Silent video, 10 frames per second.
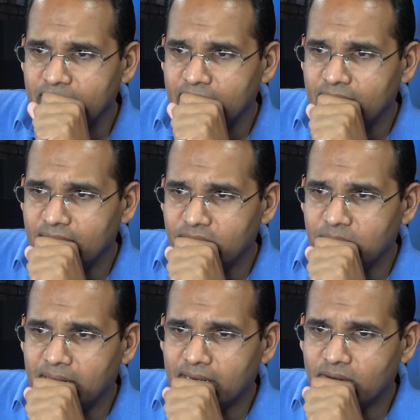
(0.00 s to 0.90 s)
I know the
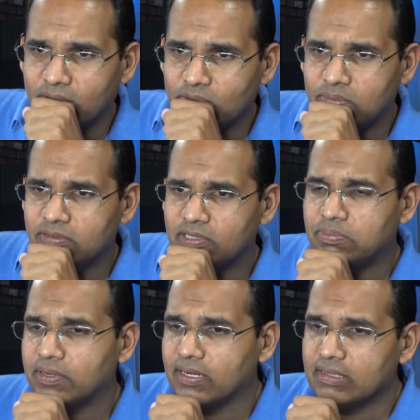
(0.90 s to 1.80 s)
backlog will be
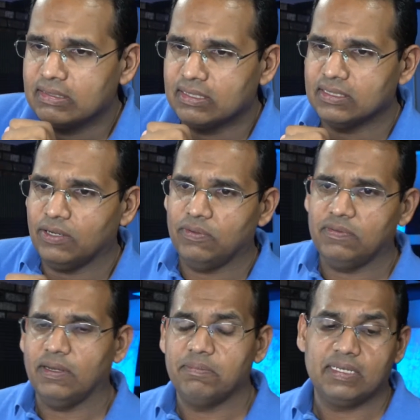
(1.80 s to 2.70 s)
reprioritized. However,
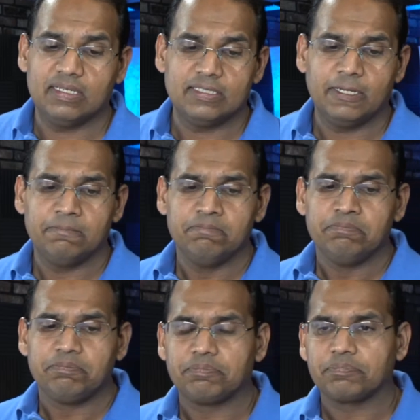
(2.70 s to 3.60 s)
yeah, because
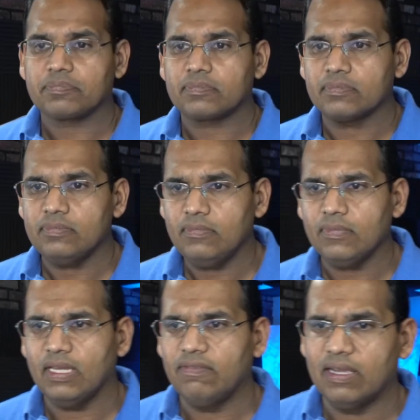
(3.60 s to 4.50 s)

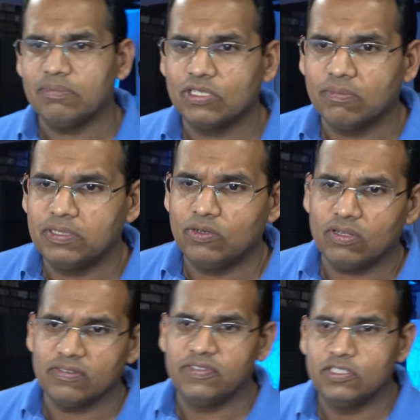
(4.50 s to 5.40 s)
if they're able to complete
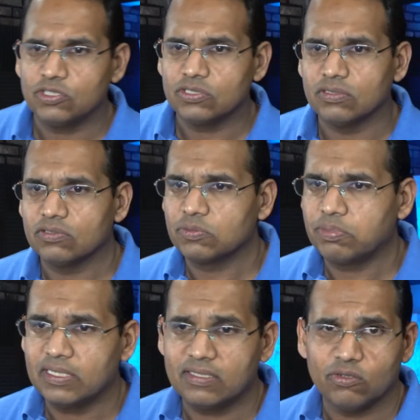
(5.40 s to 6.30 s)
all the features in the
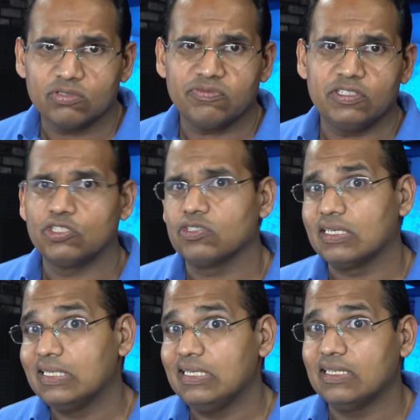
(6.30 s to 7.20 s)
sprint, and those features are
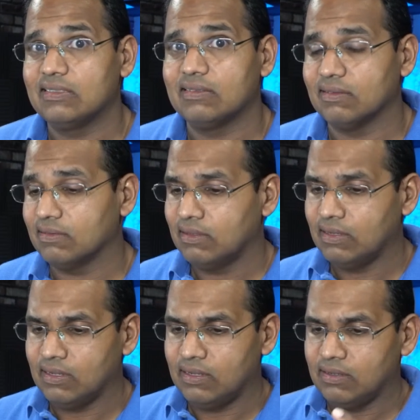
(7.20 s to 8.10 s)
needed to
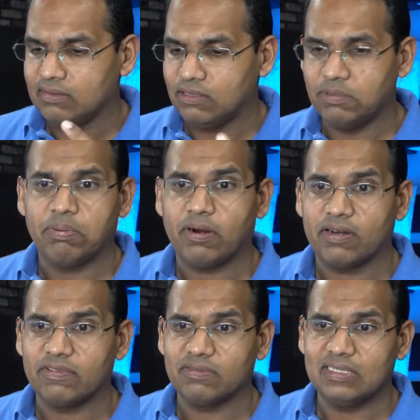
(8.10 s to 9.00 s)
be part
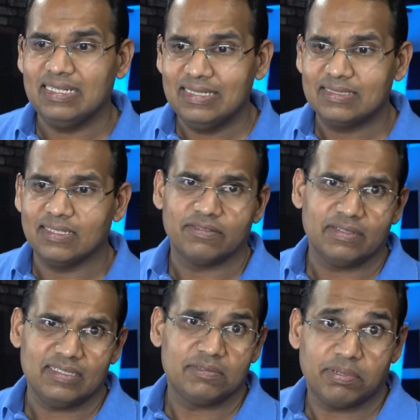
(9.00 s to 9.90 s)
of the release, then the
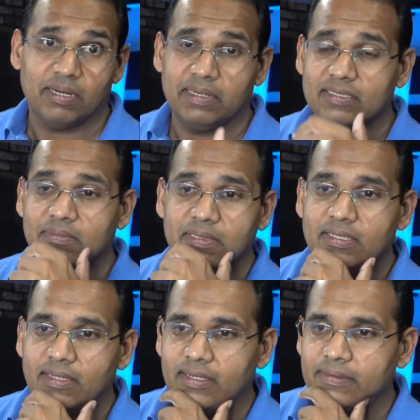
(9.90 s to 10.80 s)
release probably has to be delayed.